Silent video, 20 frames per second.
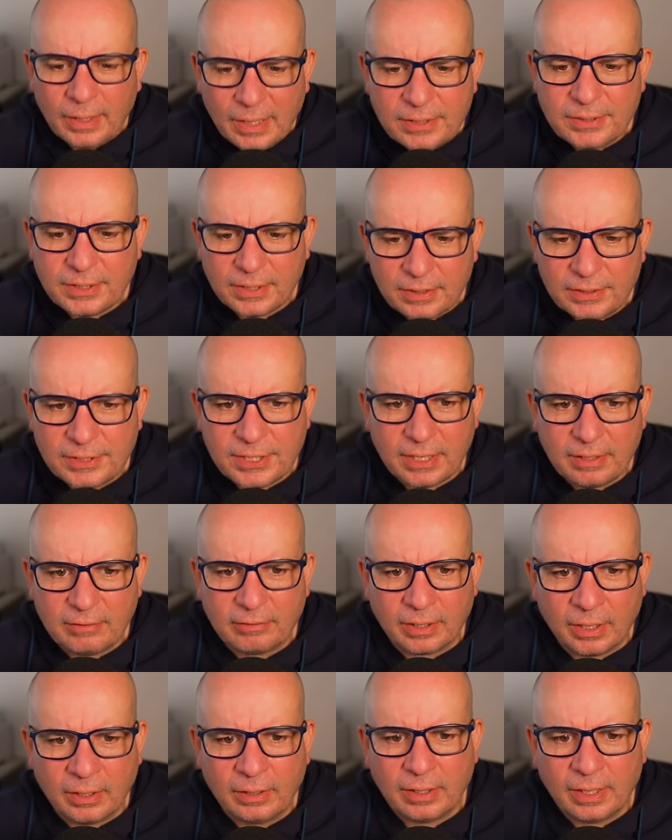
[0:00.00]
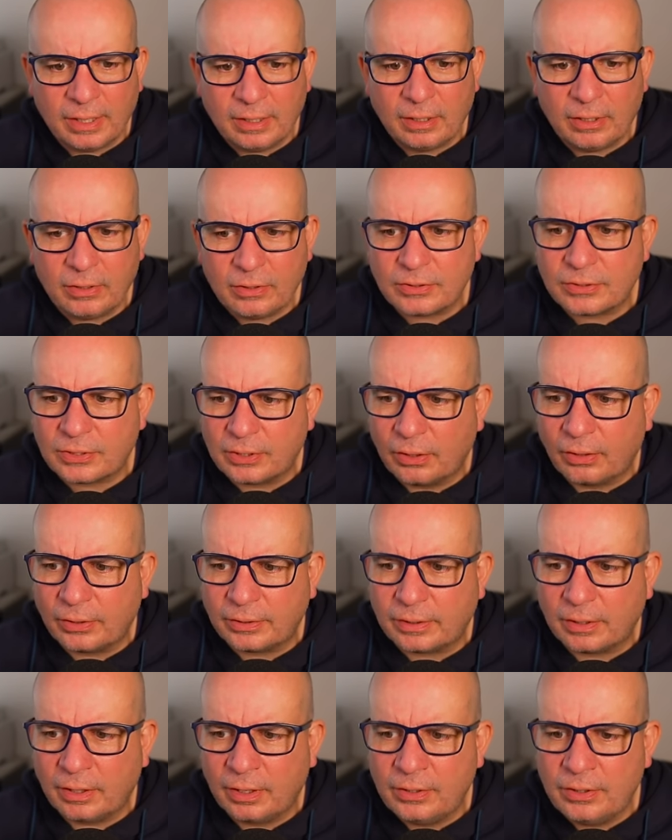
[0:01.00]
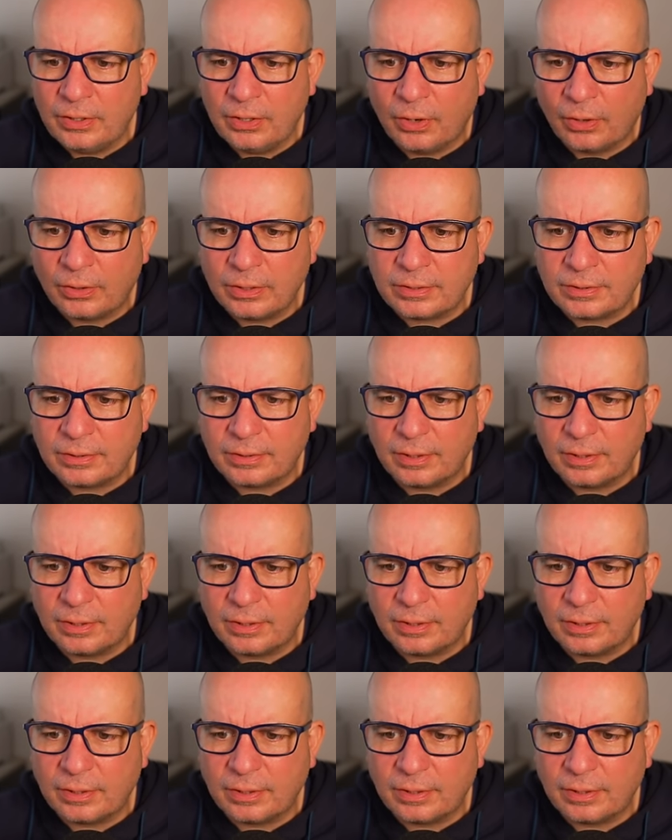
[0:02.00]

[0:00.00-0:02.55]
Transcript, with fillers: Here's the interior. It looks like a nice